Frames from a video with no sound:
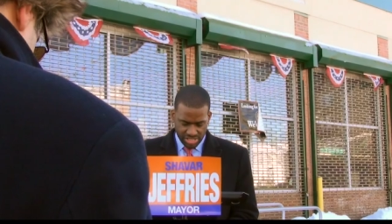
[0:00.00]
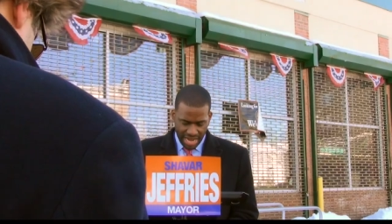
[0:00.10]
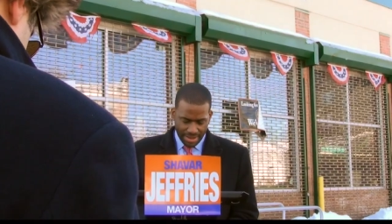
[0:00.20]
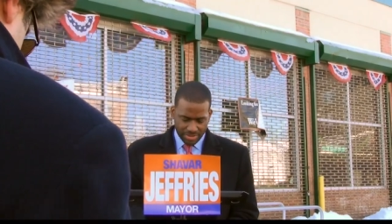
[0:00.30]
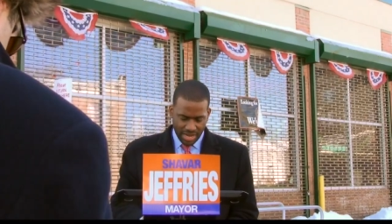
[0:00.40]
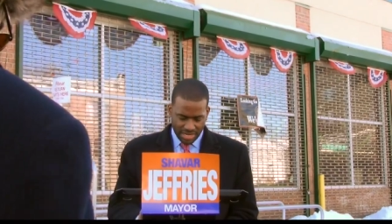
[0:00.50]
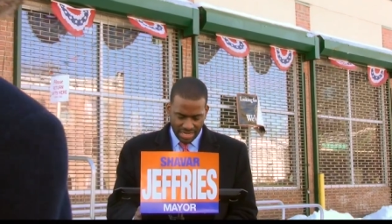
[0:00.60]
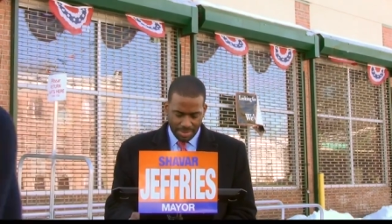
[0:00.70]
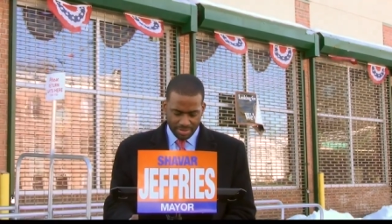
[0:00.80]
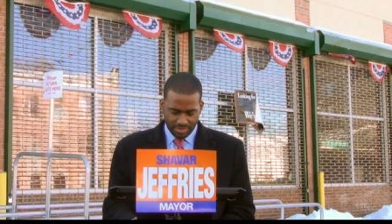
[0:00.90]
jobs and
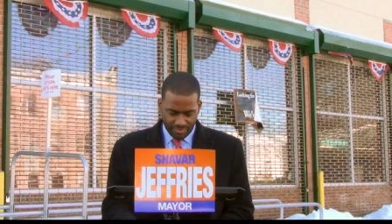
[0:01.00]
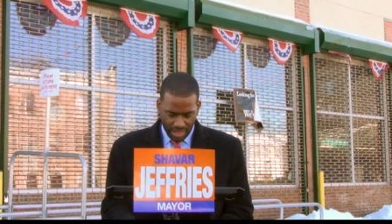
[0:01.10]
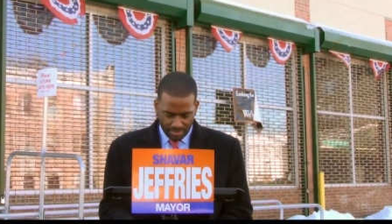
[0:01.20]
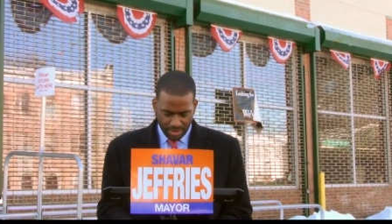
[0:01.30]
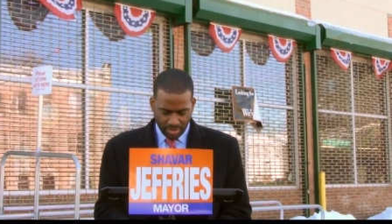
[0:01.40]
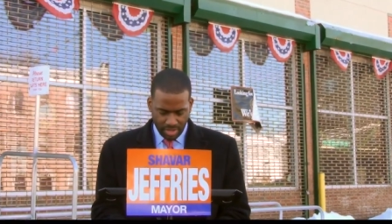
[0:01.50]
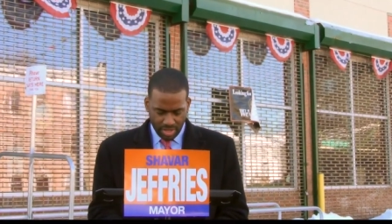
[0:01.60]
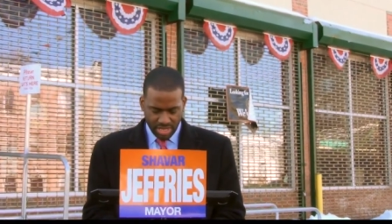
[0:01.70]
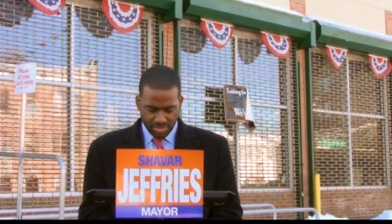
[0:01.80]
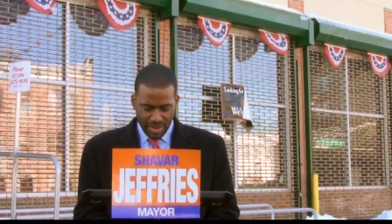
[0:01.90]
economic development
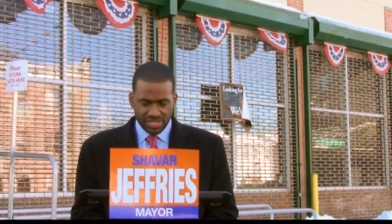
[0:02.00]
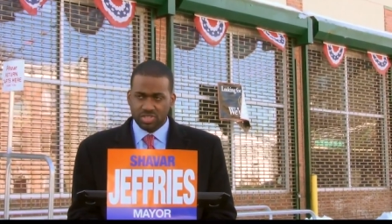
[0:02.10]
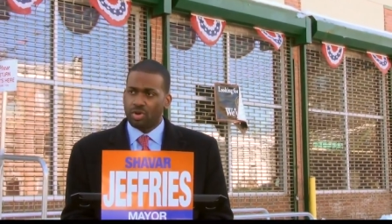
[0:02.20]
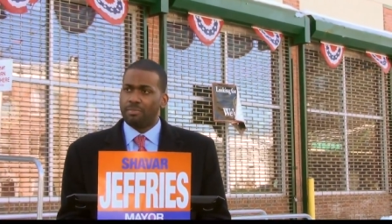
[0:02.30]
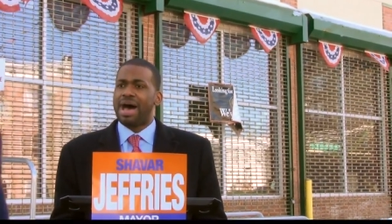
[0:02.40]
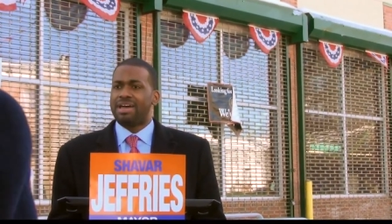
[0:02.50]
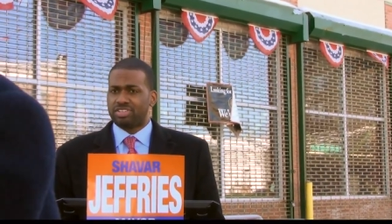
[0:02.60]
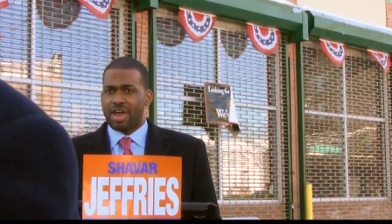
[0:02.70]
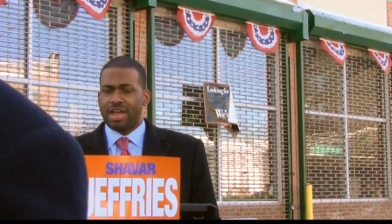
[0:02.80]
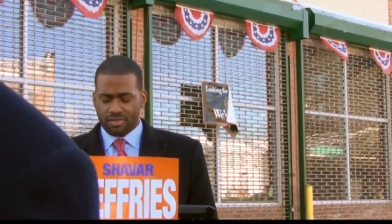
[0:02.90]
is based on my
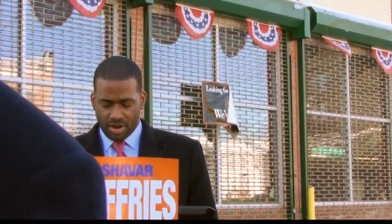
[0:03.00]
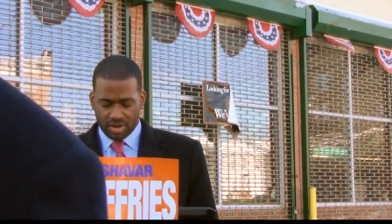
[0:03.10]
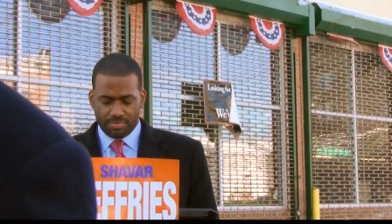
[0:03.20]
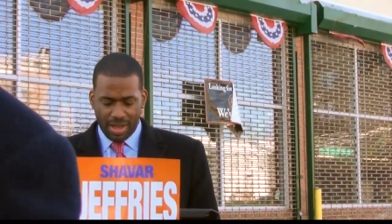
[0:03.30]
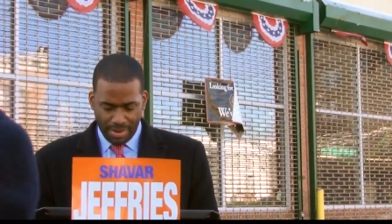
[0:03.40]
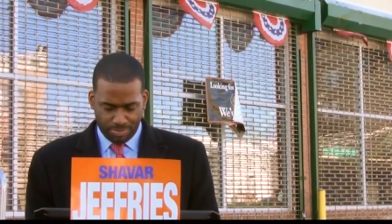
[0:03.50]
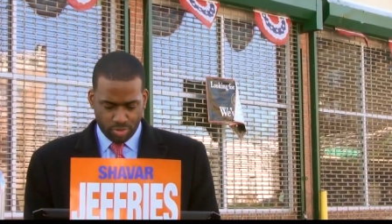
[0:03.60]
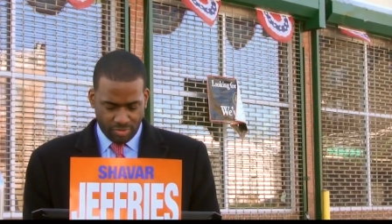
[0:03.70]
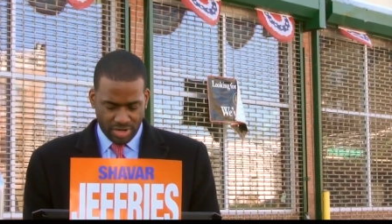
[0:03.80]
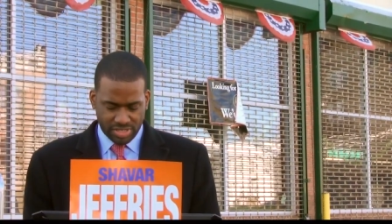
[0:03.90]
track record and my
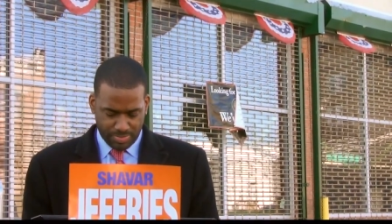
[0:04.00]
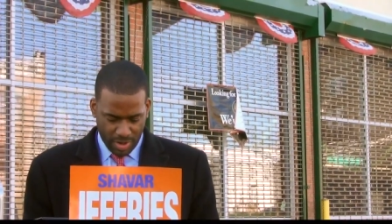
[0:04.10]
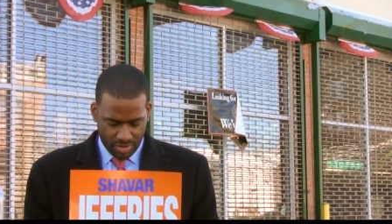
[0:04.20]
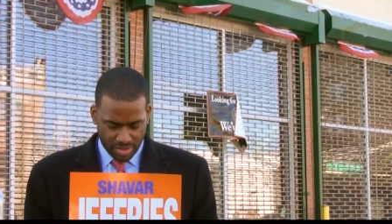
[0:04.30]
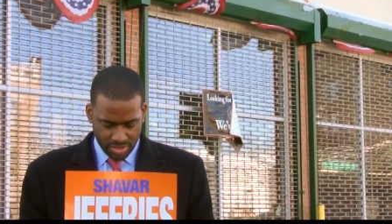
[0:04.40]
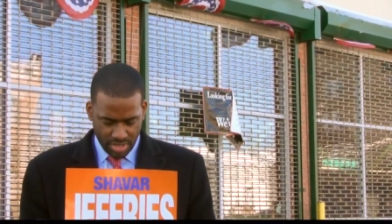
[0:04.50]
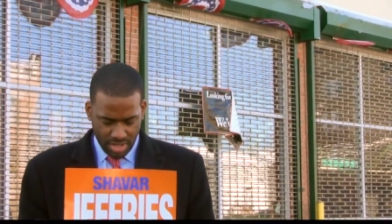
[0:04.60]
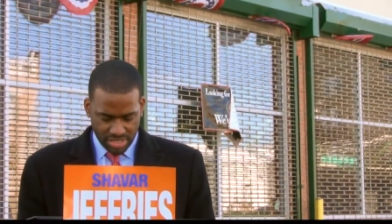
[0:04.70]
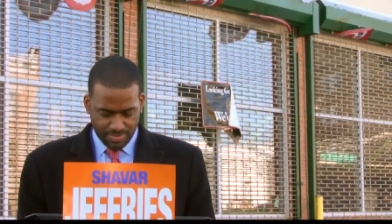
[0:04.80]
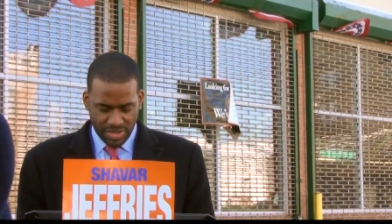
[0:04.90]
proven experience,
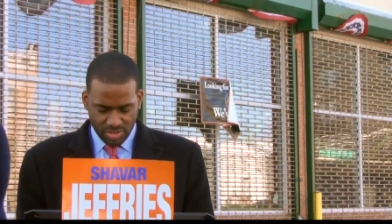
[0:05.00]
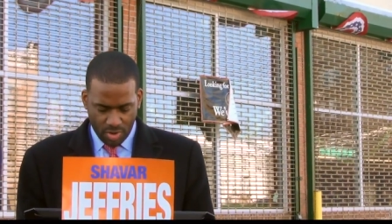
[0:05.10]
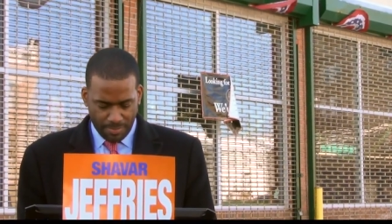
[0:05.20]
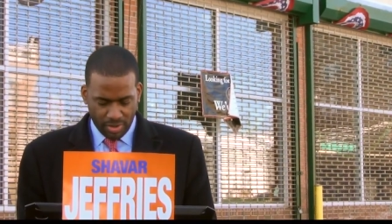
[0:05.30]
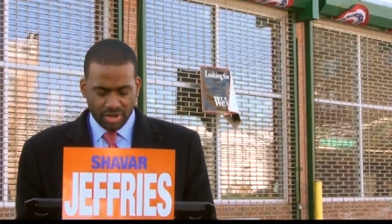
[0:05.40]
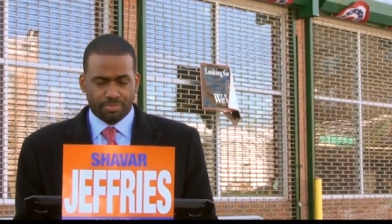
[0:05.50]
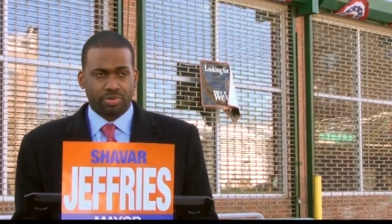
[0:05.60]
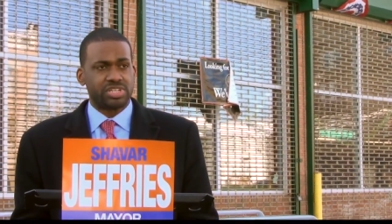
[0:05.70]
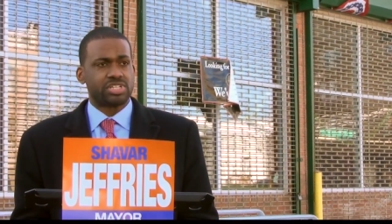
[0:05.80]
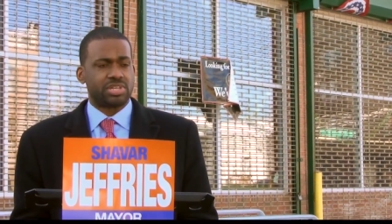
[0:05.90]
is based on building
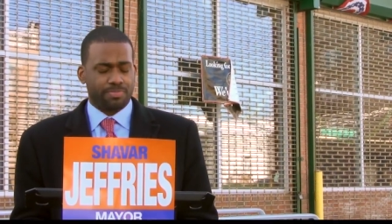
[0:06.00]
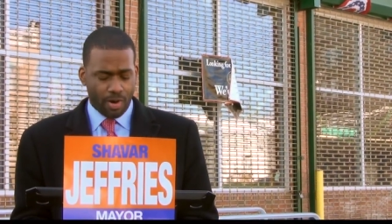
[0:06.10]
bridges and